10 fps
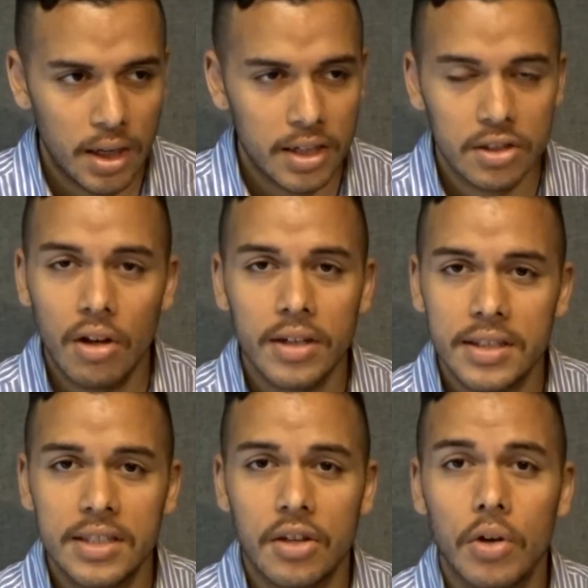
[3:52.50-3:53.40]
as long as
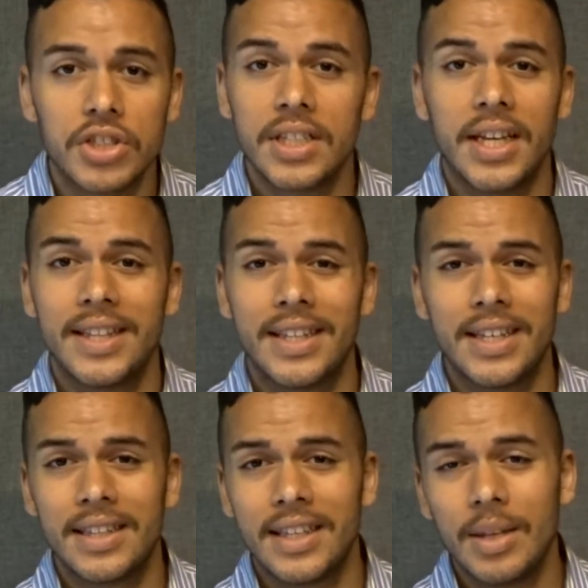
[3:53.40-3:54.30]
he's coaching in the
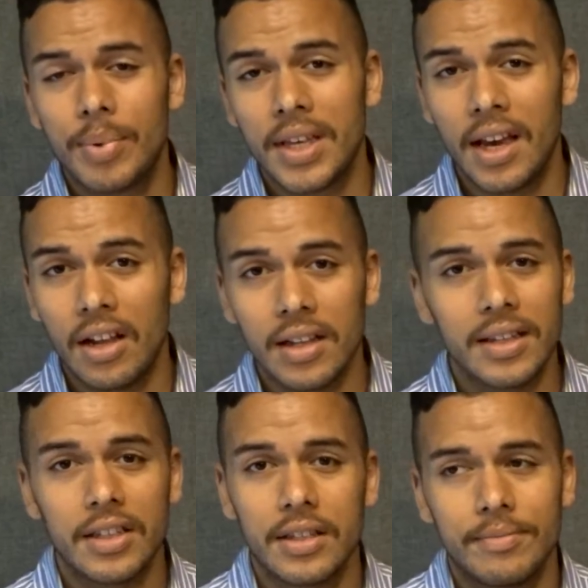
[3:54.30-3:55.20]
EPL,
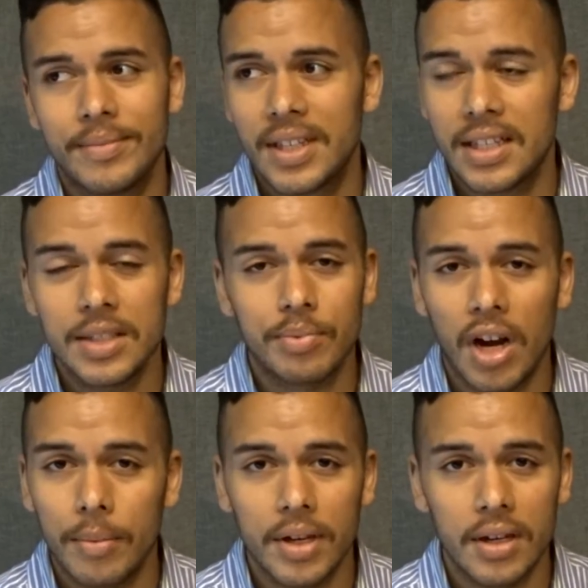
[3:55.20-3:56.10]
he's
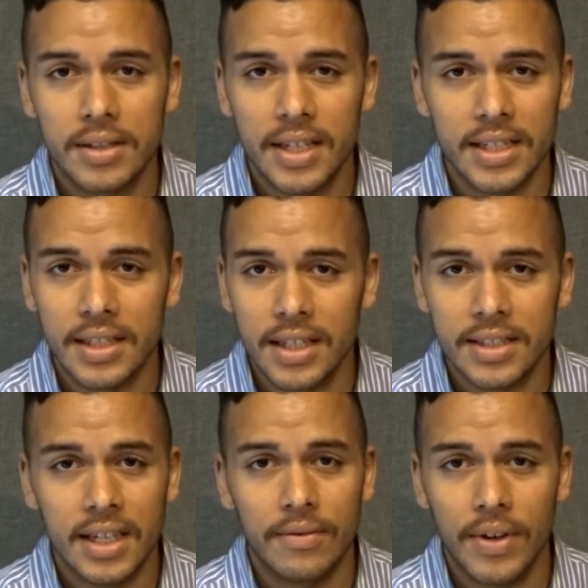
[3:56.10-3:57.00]
probably going to take
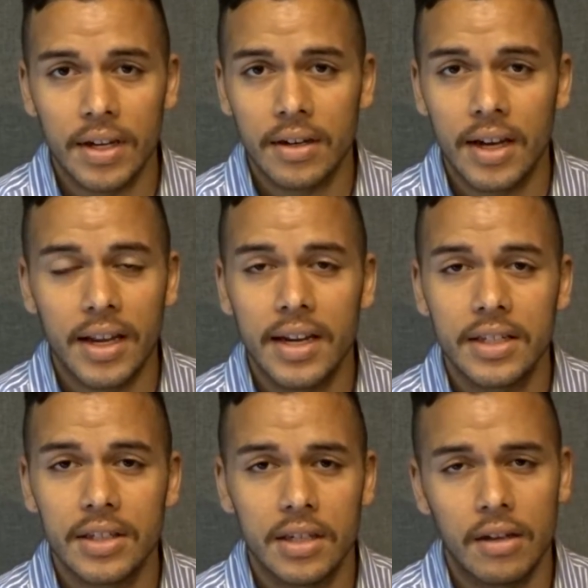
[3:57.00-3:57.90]
digs at Wenger at
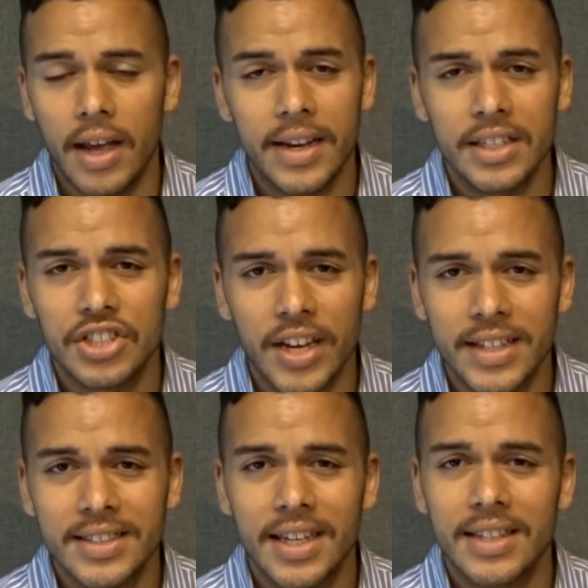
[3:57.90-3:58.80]
any
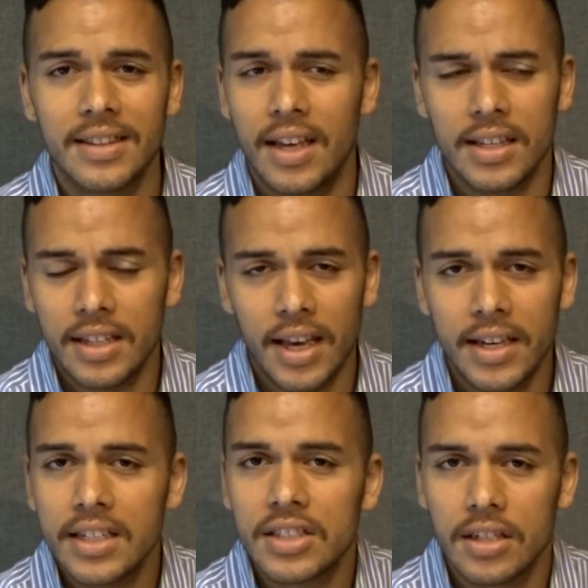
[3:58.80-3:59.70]
chance that he
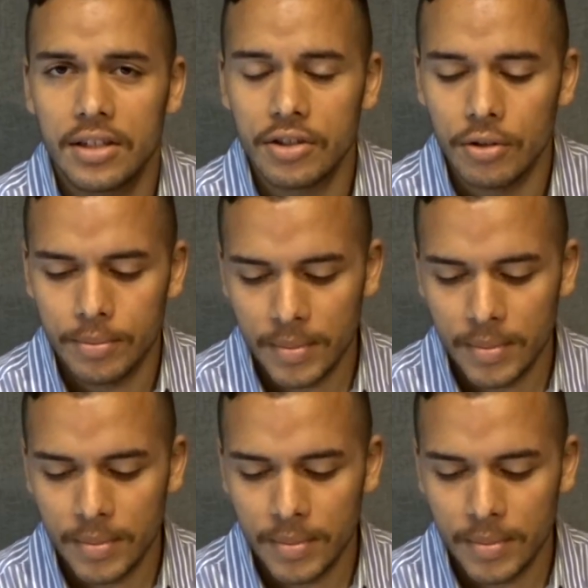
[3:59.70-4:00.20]
can. He's going to do it.